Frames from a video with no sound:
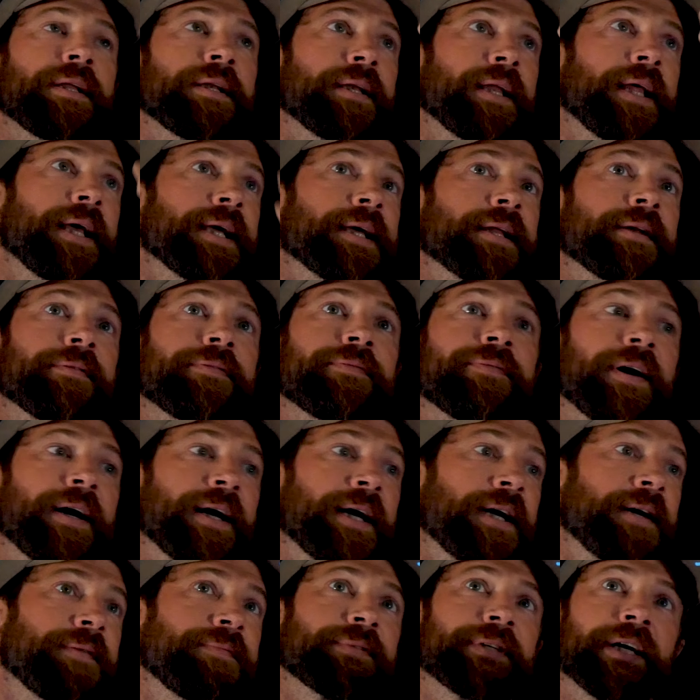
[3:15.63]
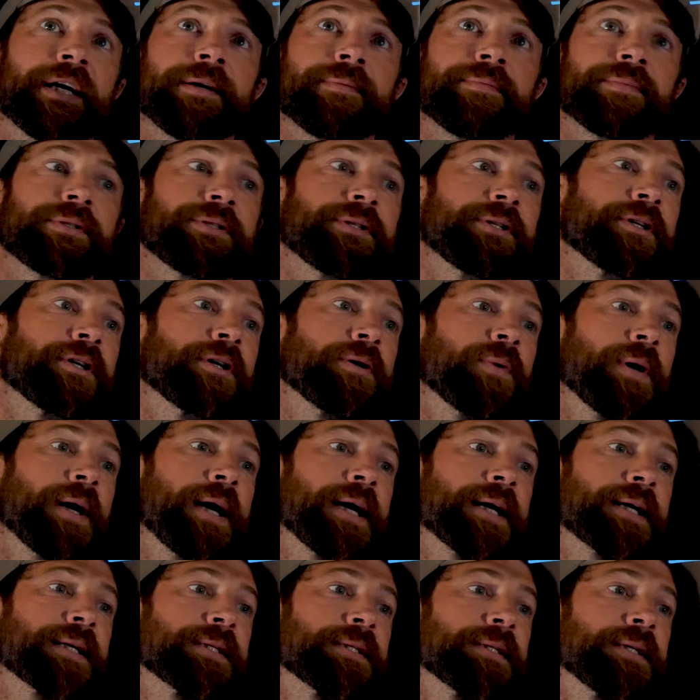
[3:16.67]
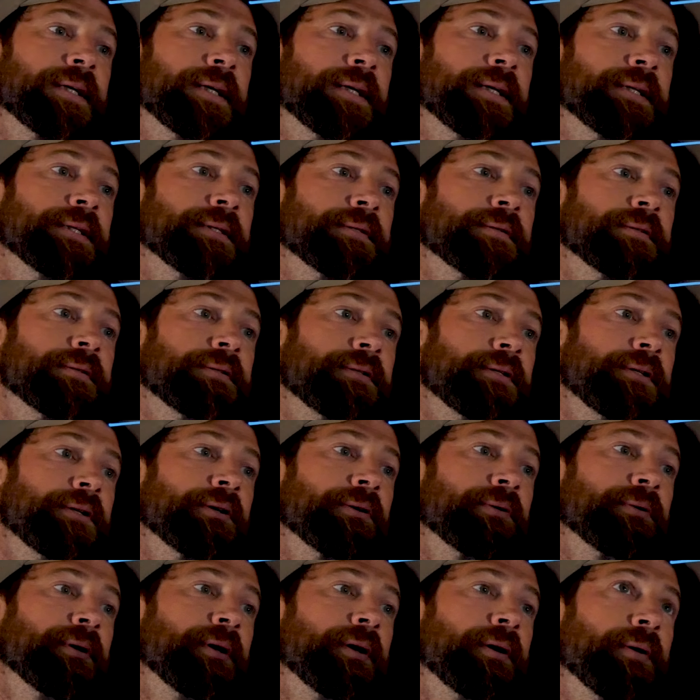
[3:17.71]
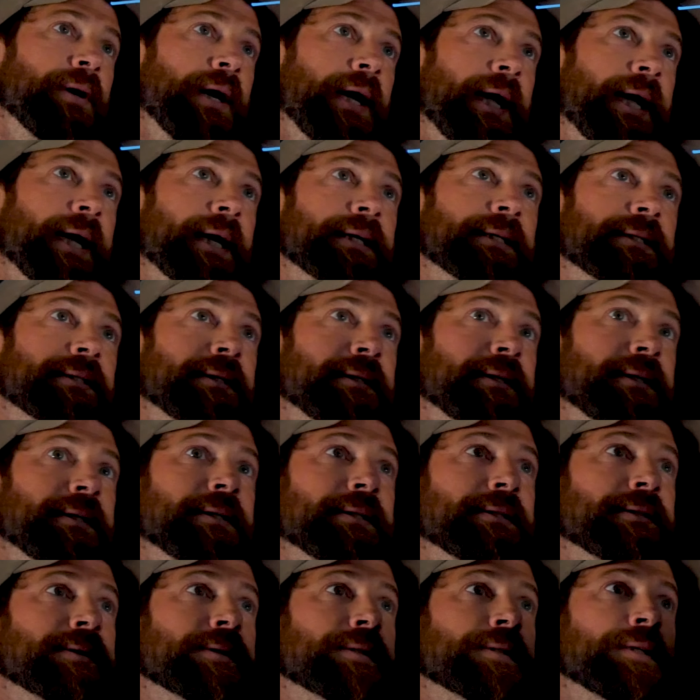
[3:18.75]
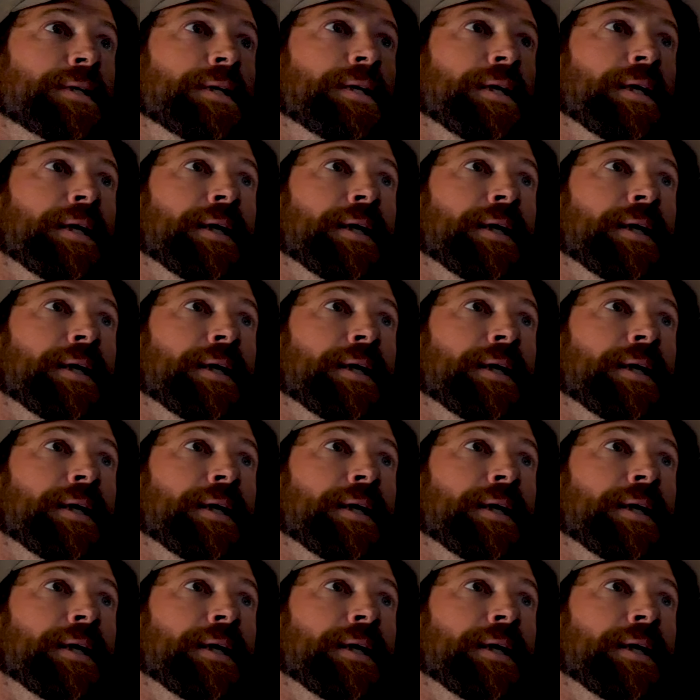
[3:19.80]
Negative 5 times 0x is 0x's.